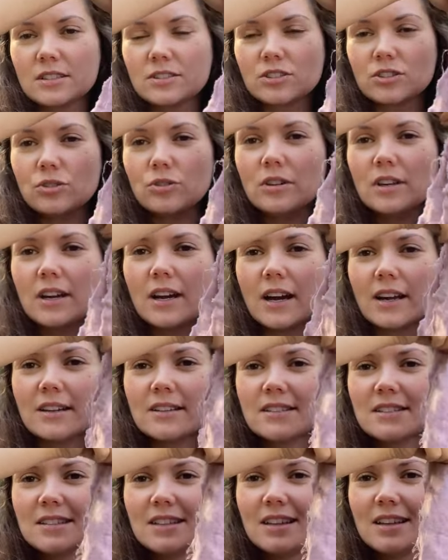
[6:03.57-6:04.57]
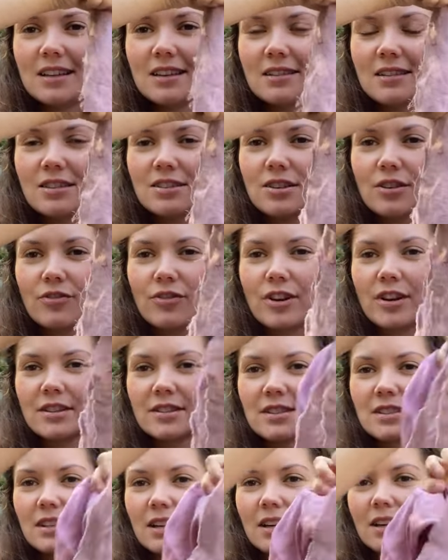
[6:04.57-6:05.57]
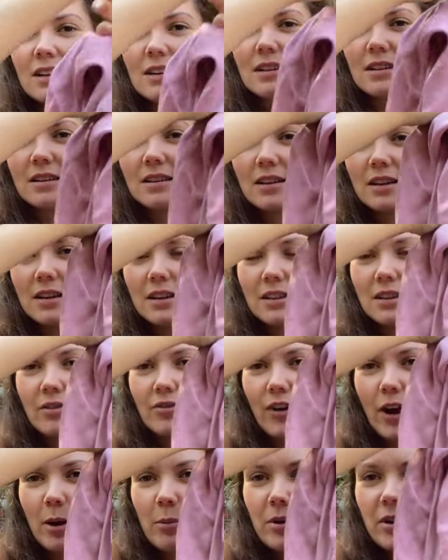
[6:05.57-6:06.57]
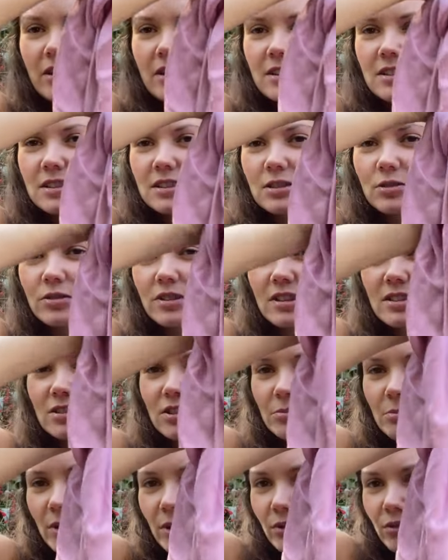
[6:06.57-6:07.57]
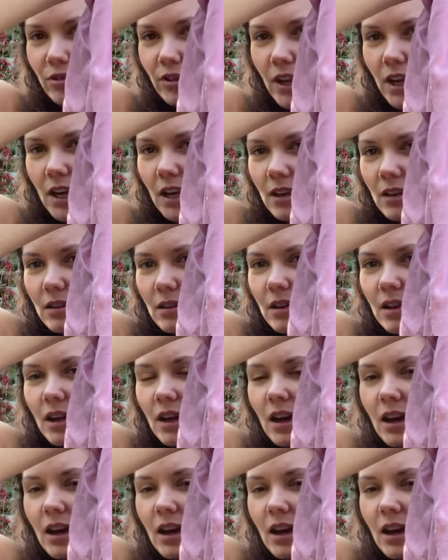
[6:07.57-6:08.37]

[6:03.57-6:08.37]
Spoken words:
So you can kind of see the difference in the fabrics. So these are both linen.